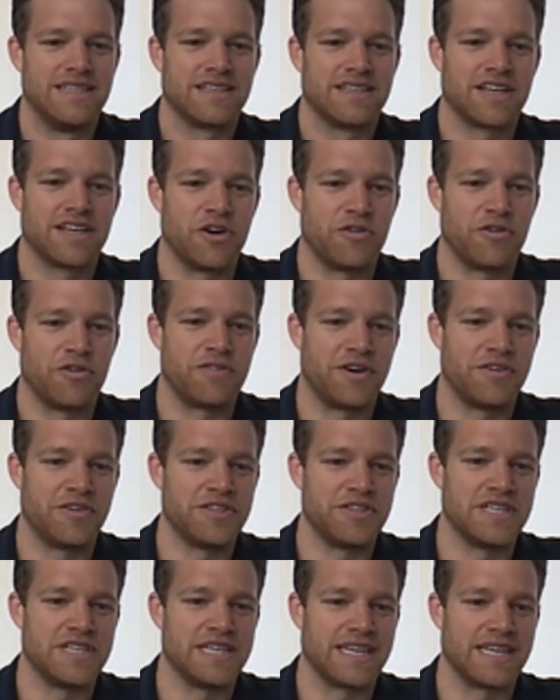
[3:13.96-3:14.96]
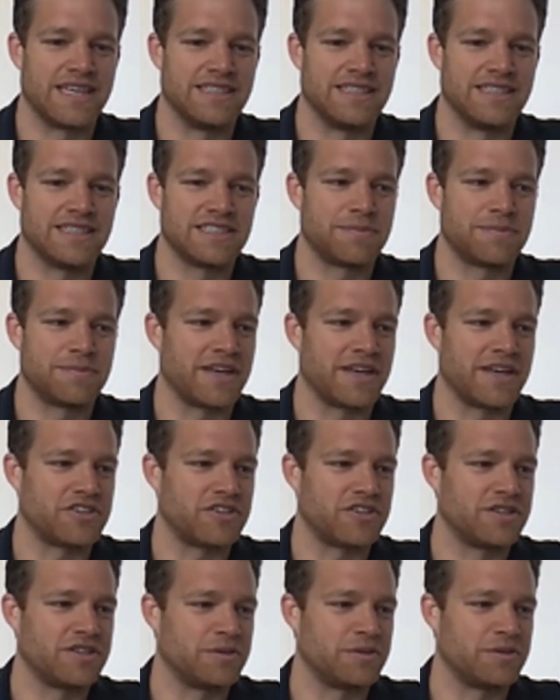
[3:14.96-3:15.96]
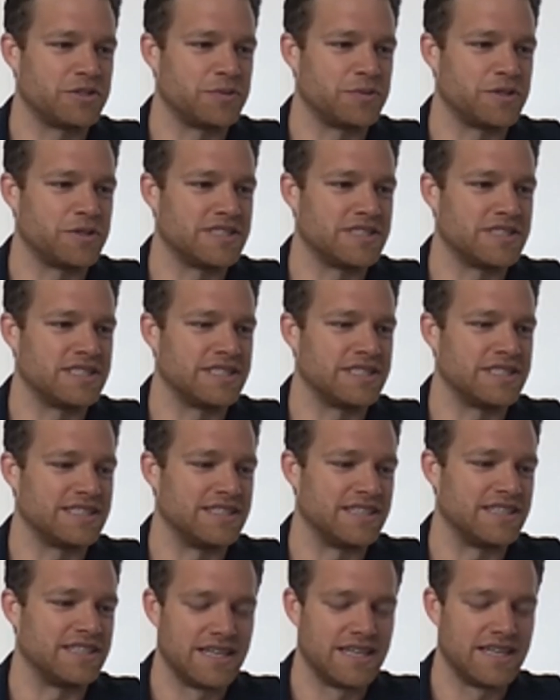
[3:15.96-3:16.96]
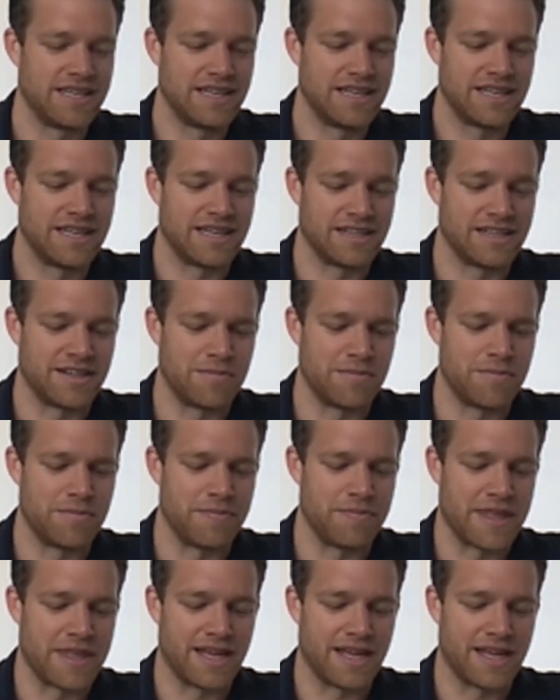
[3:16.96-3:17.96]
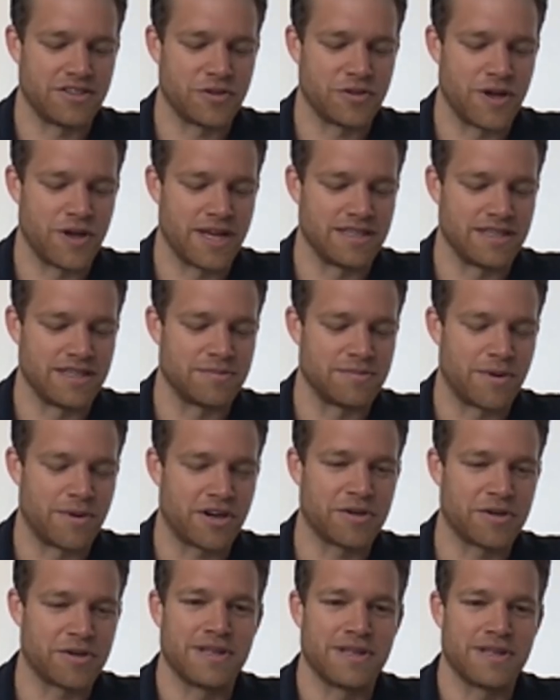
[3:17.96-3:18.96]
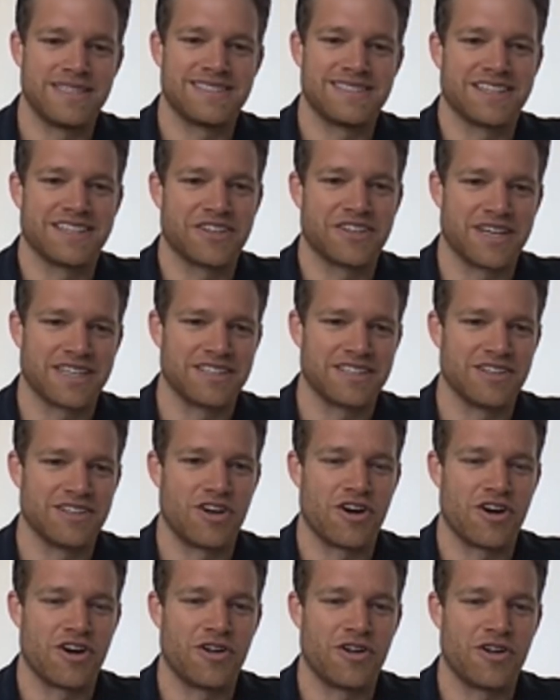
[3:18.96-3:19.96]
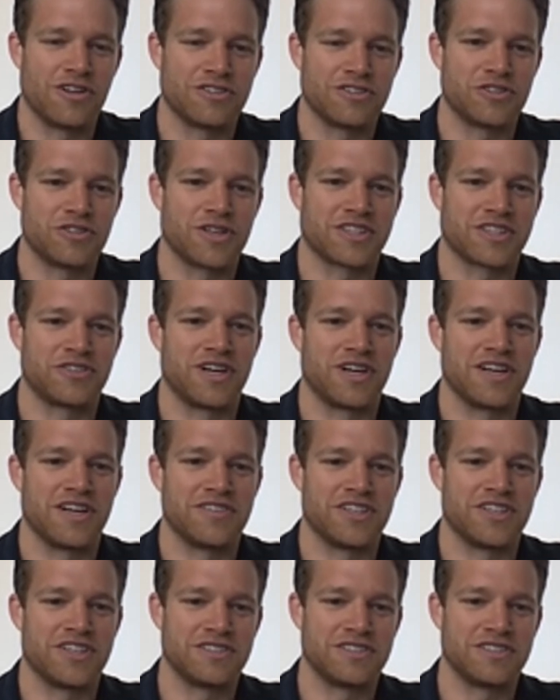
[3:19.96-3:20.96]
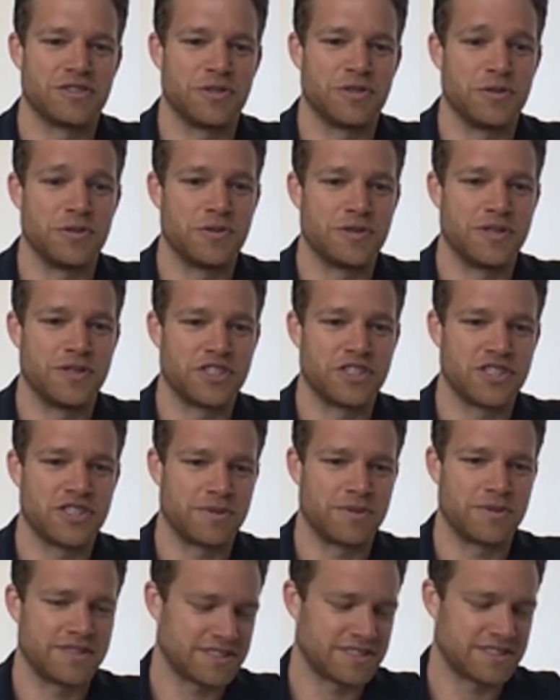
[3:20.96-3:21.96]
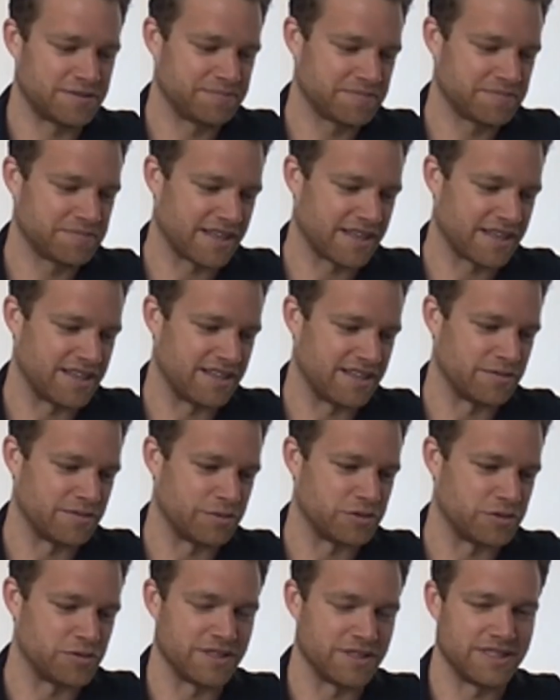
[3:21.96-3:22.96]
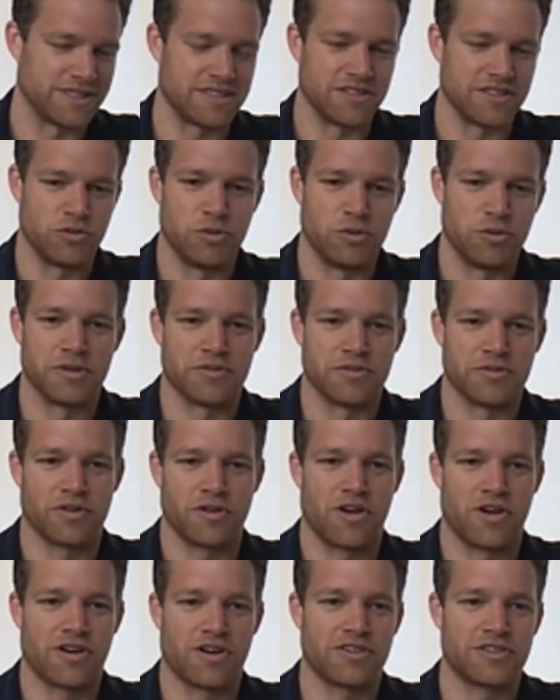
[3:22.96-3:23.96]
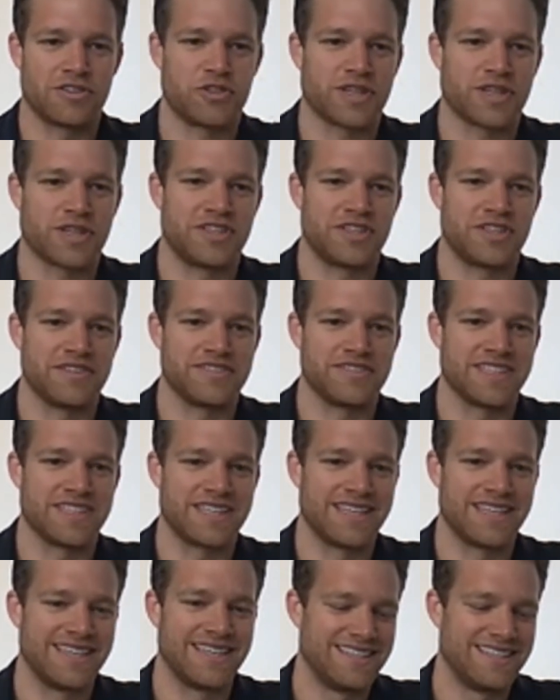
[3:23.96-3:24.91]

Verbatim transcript: co-founding Dispatcher, which was an um, end-to-end marketplace that connected long-haul truck drivers to uh, shippers, and was really the Uber for long-haul truck driving.